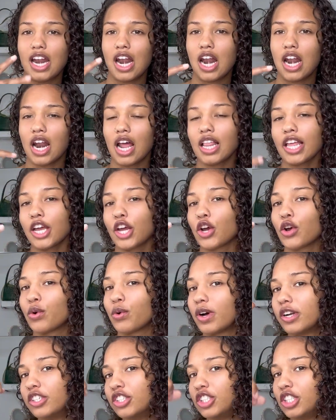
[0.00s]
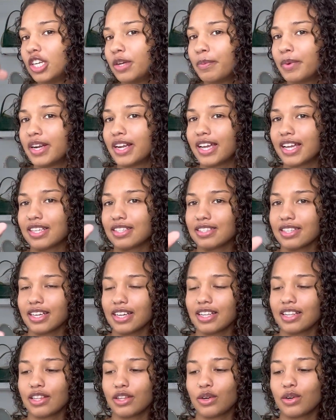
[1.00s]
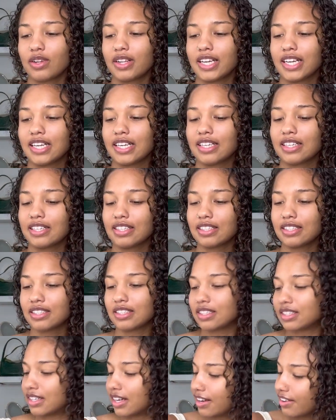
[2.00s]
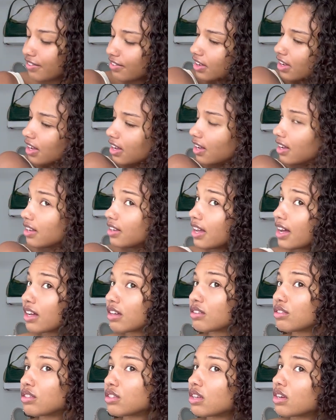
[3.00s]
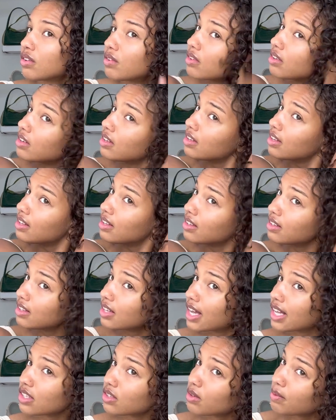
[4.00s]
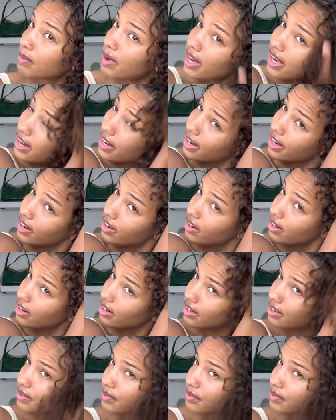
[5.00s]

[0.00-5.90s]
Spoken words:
not like crunchy, but it gets like a little like stiff. Yeah, so that's what my hair